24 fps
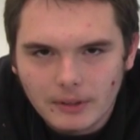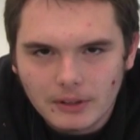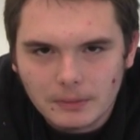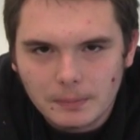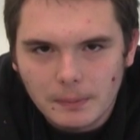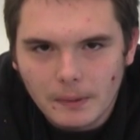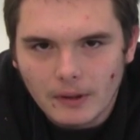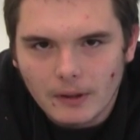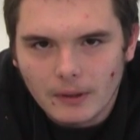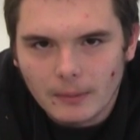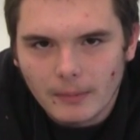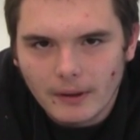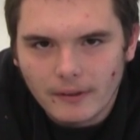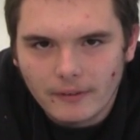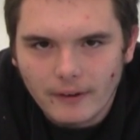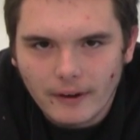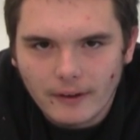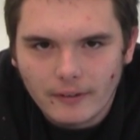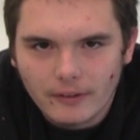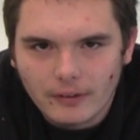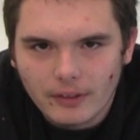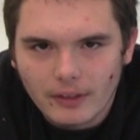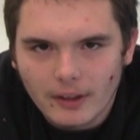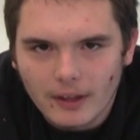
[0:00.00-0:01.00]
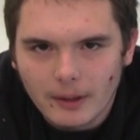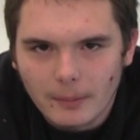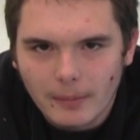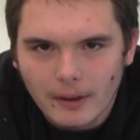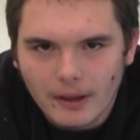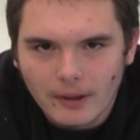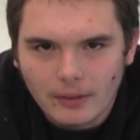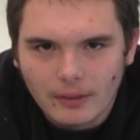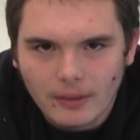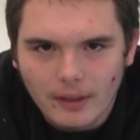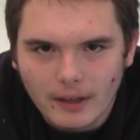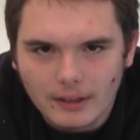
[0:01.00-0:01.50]
name is Bill, and my favorite thing
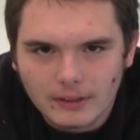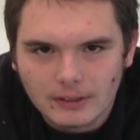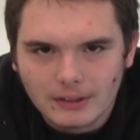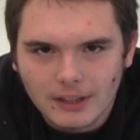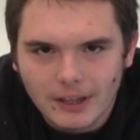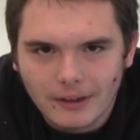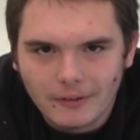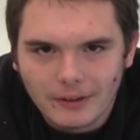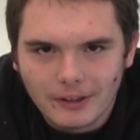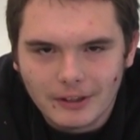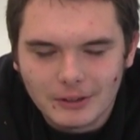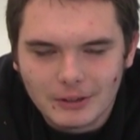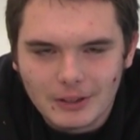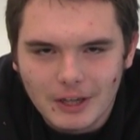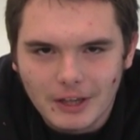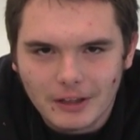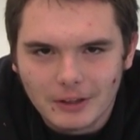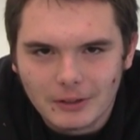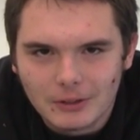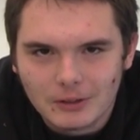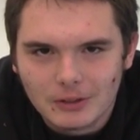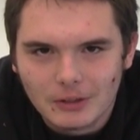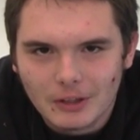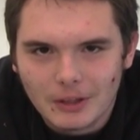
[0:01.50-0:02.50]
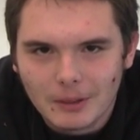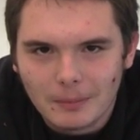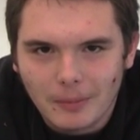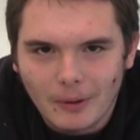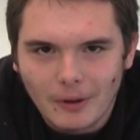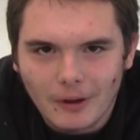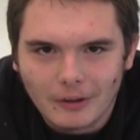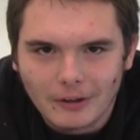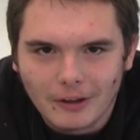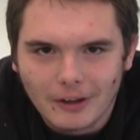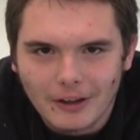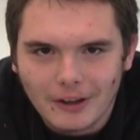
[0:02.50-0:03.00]
about Thanksgiving is getting to sleep
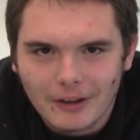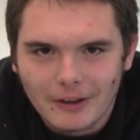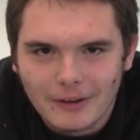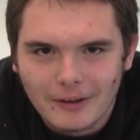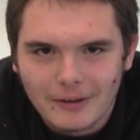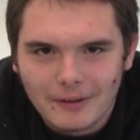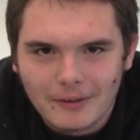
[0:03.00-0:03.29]
all day.